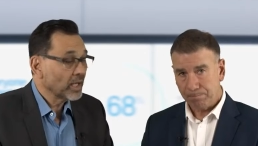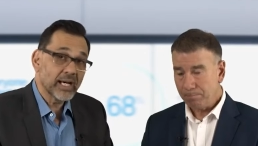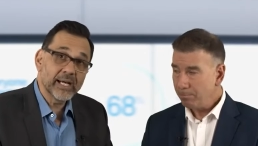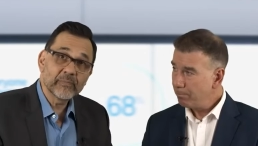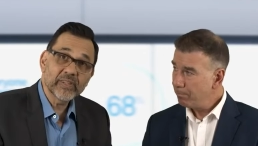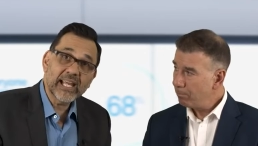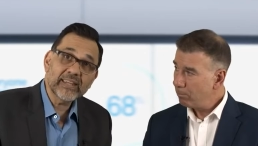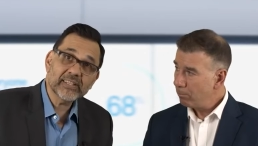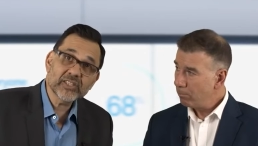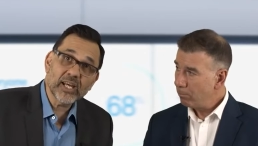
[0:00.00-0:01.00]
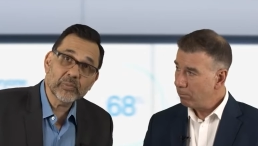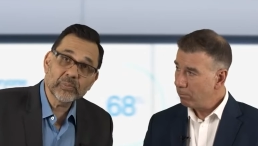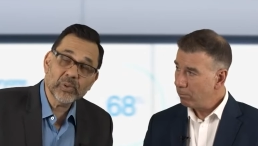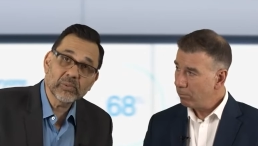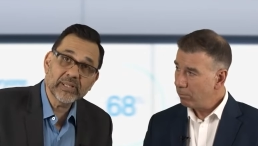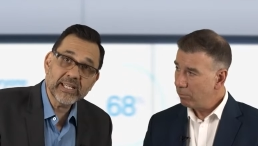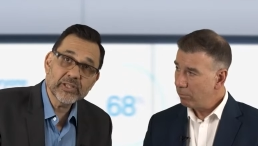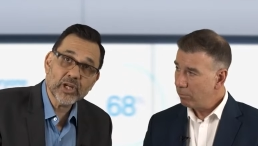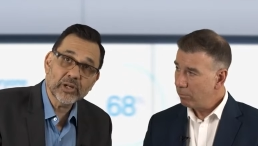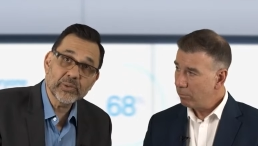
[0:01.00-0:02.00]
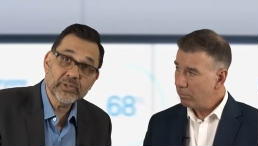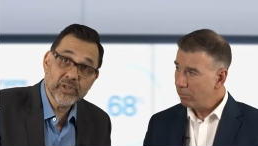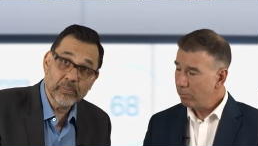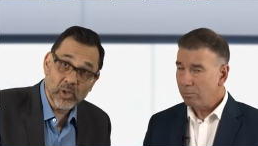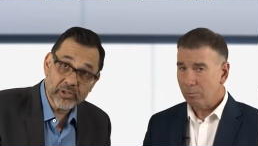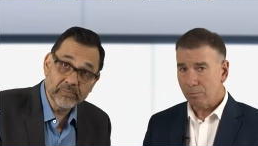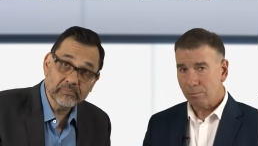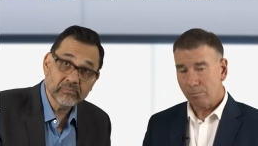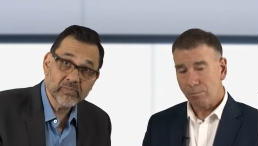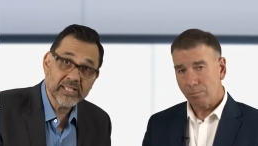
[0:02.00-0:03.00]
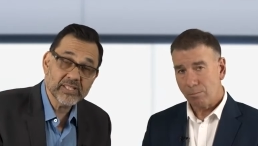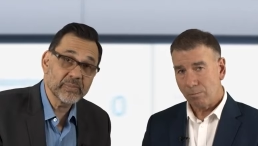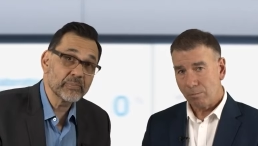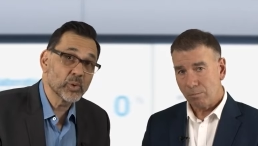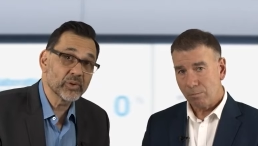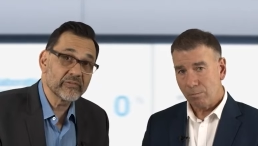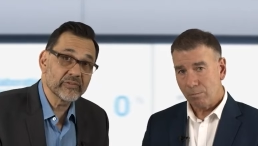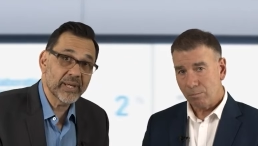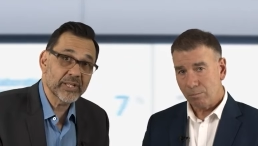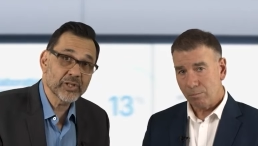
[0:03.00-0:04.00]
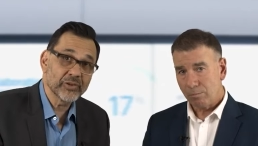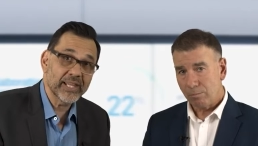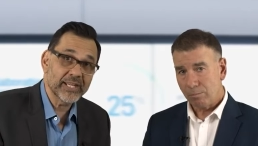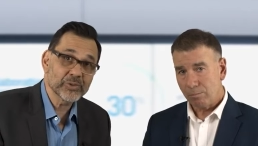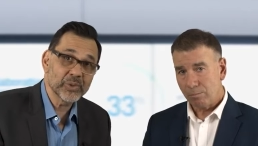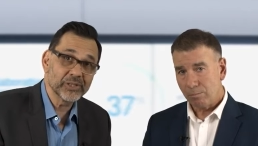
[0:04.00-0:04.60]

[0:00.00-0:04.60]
Speaker 1: Um, the other side we probably need to show you is the bottom. There's some important information on that as